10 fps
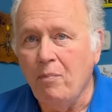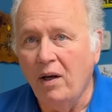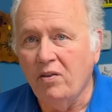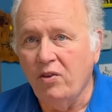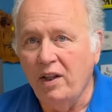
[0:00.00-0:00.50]

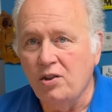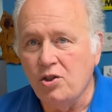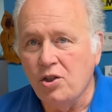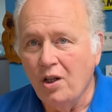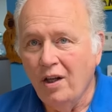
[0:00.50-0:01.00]
bucks
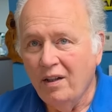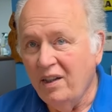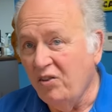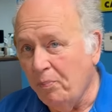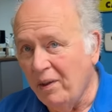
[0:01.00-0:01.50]
each,
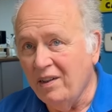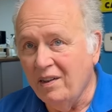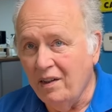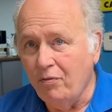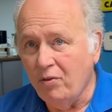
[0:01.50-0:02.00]
they split the
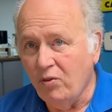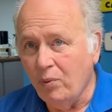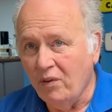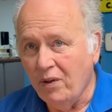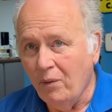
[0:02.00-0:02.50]
difference
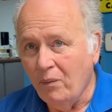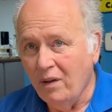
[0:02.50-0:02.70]
with you.